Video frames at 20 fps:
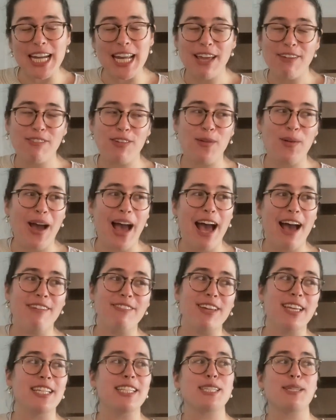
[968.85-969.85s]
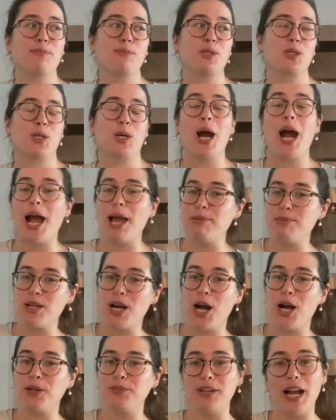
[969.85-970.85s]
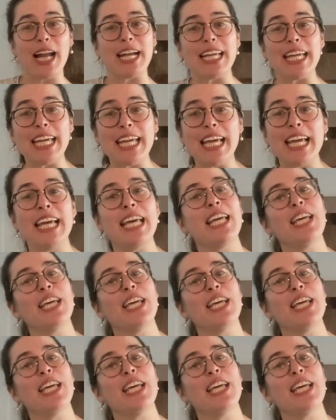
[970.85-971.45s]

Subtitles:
If you haven't subscribed already,